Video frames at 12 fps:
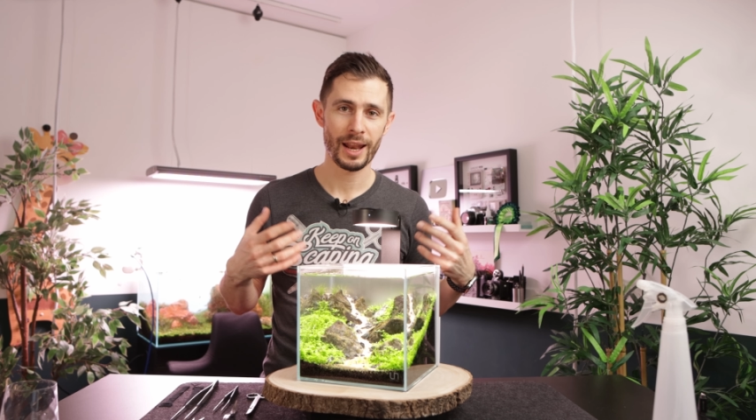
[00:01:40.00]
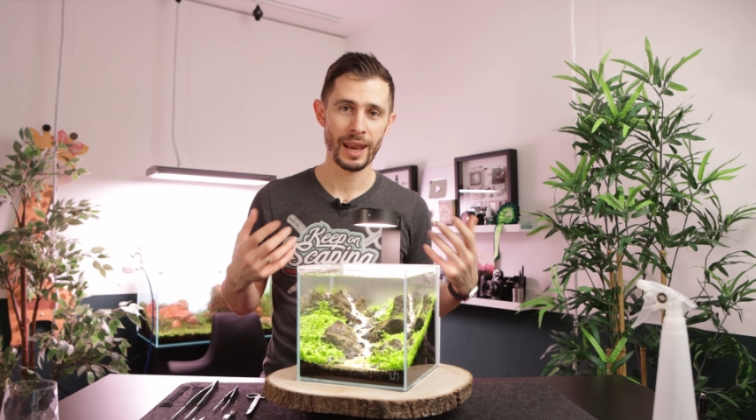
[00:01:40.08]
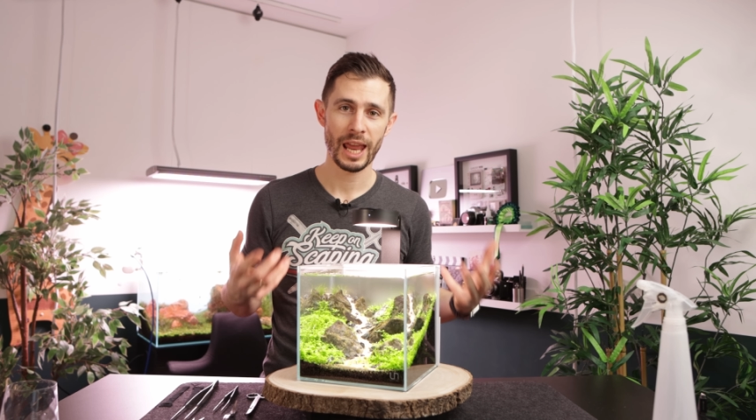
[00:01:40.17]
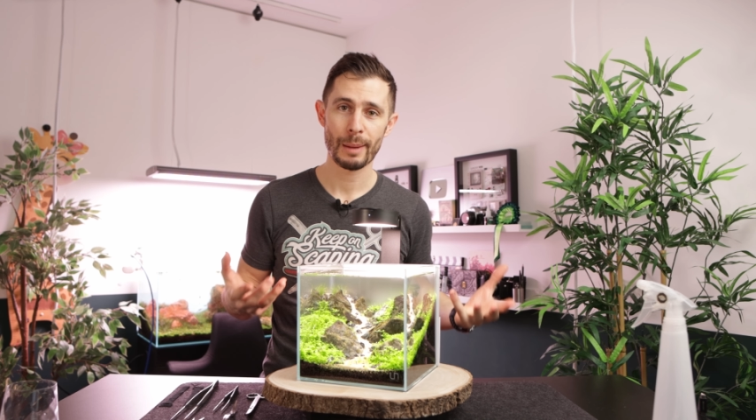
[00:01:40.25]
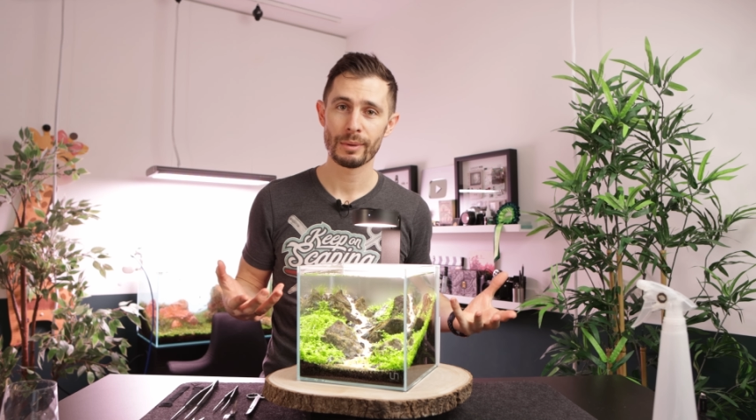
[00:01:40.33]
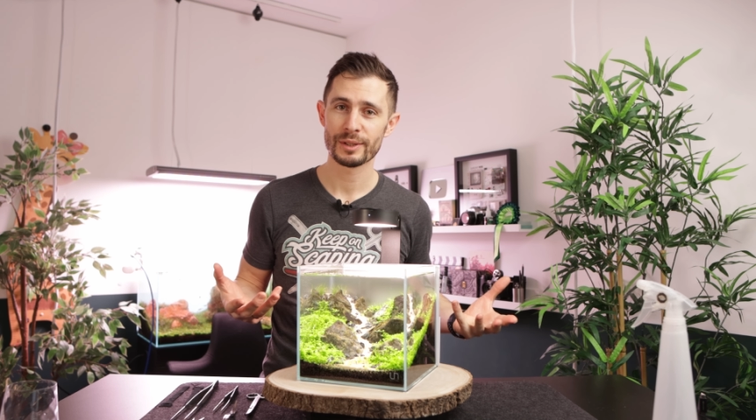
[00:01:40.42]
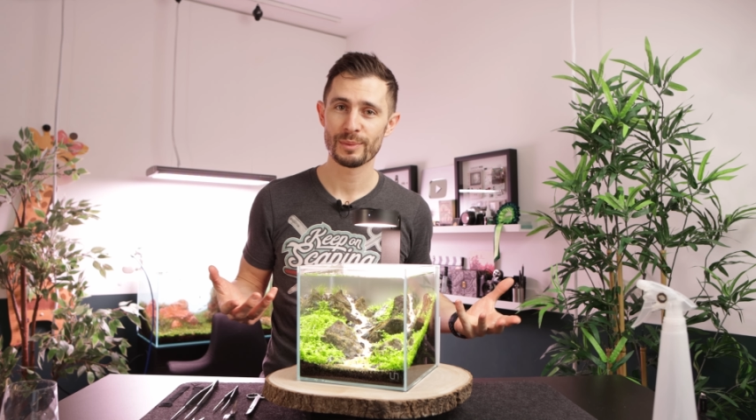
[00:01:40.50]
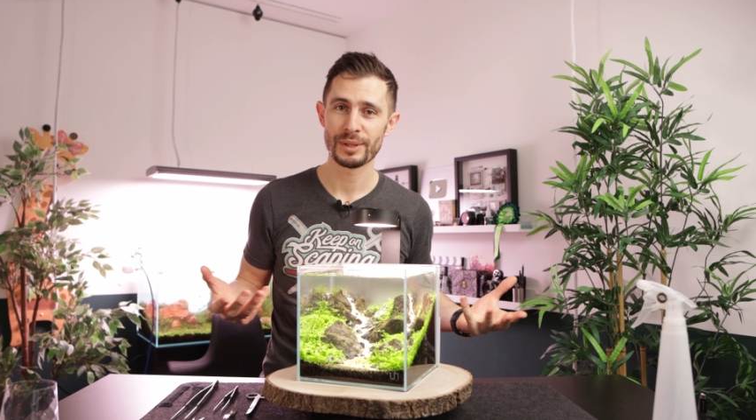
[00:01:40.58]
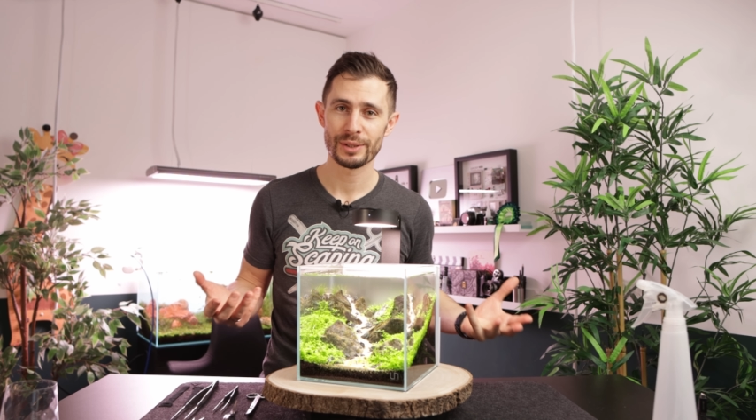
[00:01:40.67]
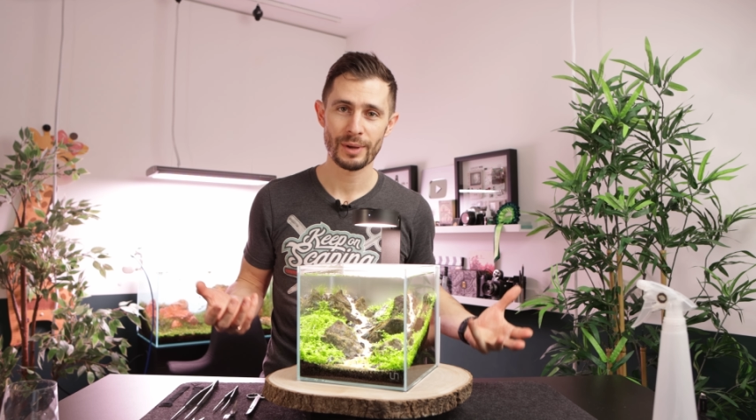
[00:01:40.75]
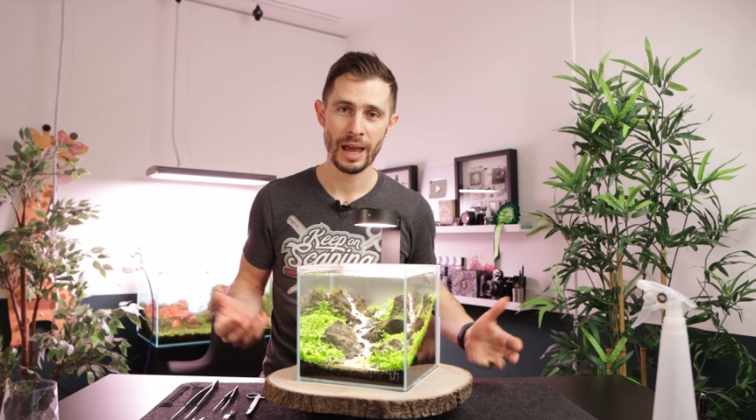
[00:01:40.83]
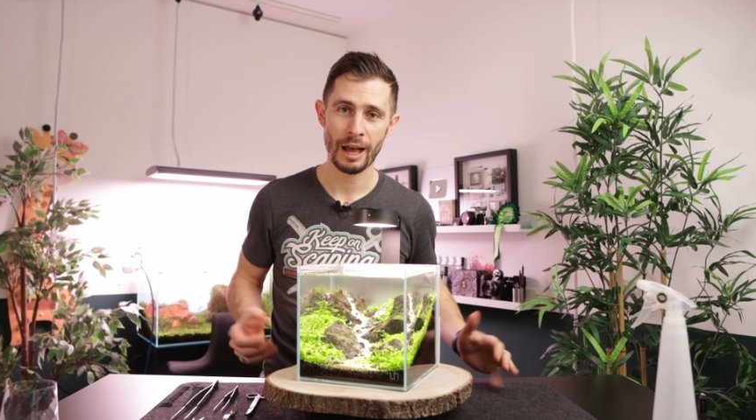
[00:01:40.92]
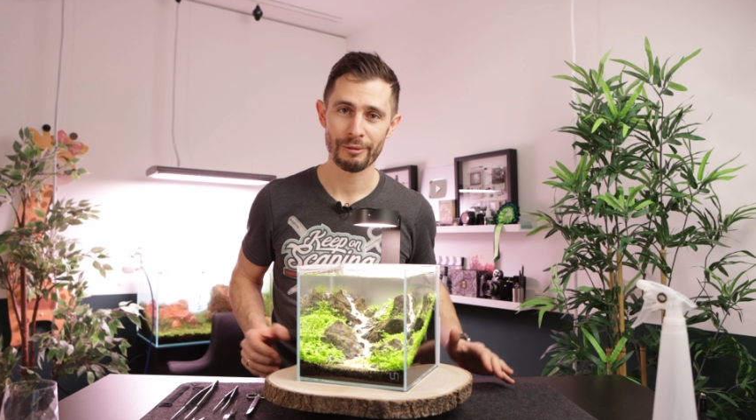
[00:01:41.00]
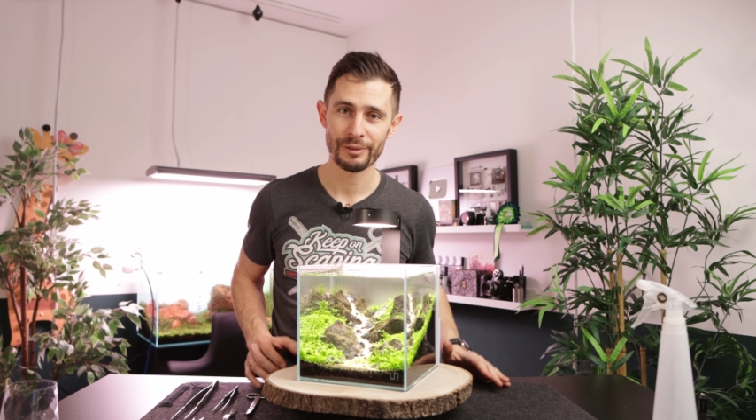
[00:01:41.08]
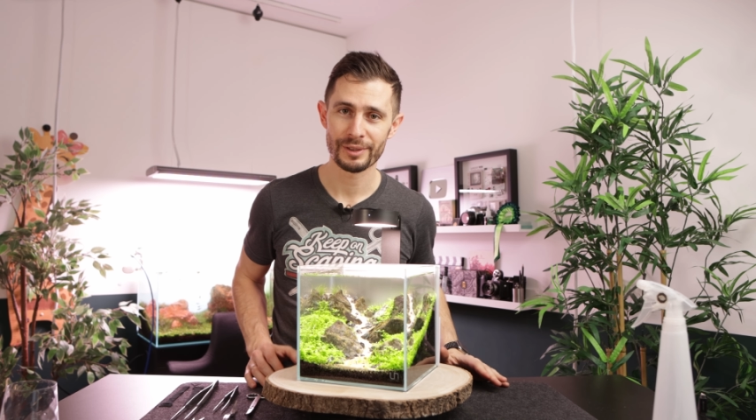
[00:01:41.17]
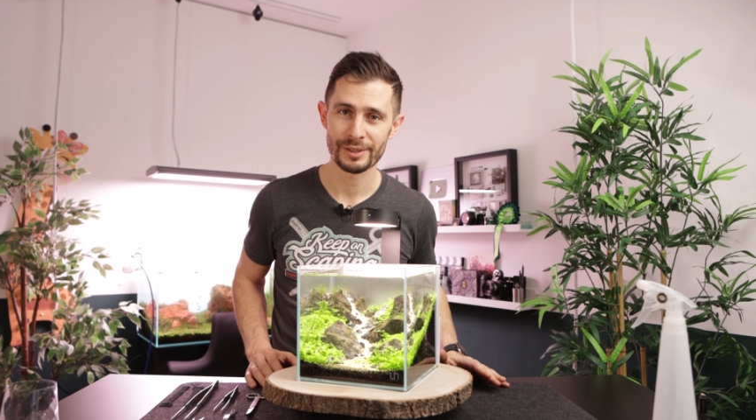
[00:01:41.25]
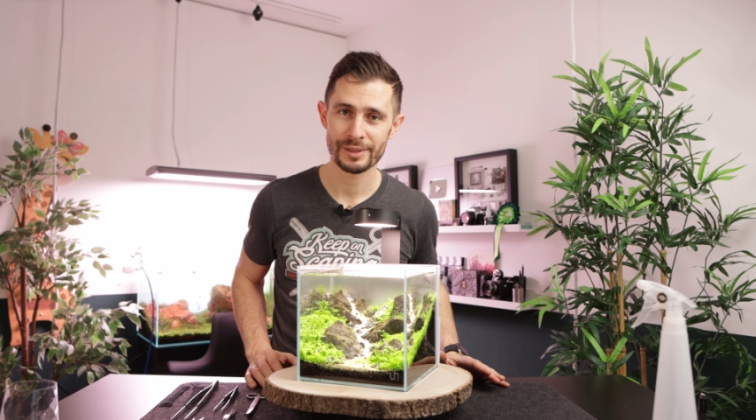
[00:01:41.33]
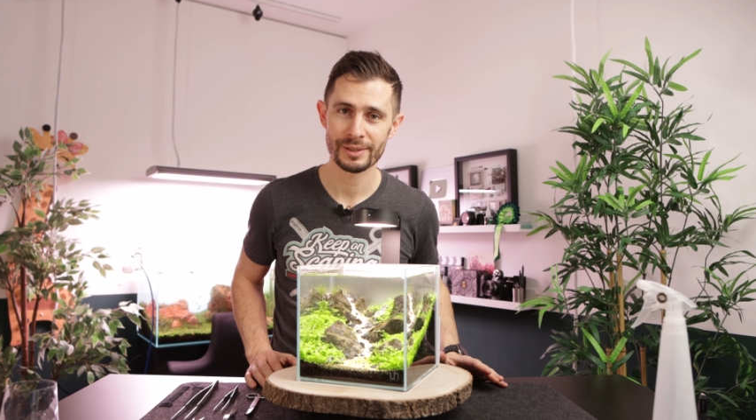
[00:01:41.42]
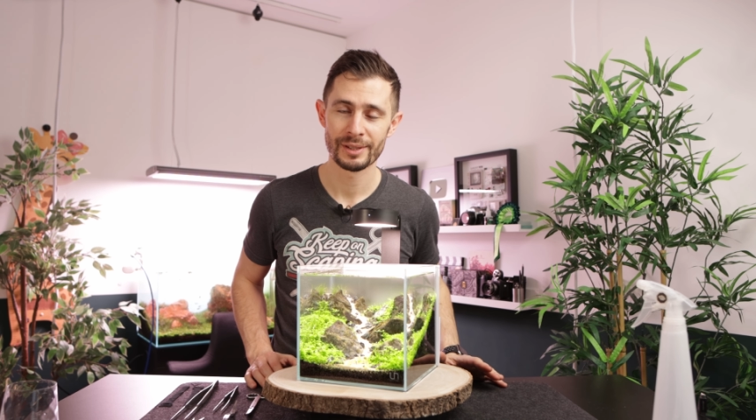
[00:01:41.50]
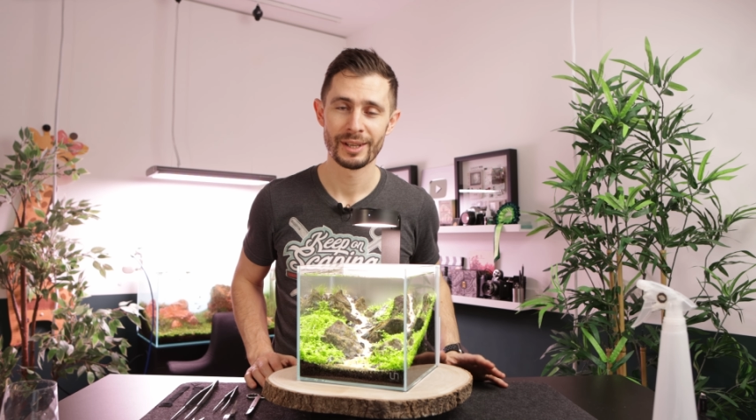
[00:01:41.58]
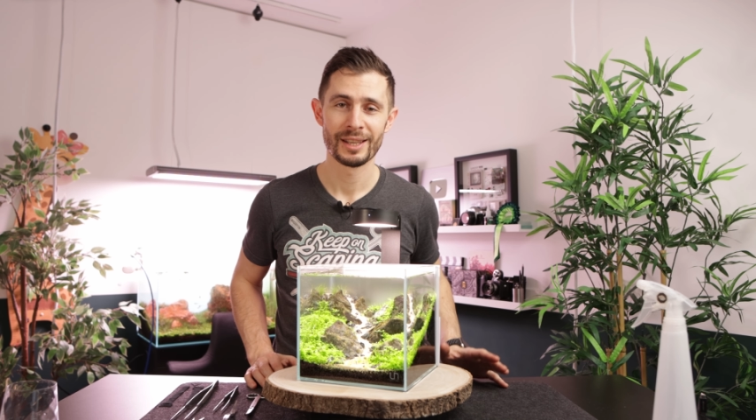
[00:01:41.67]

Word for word: enables me to have this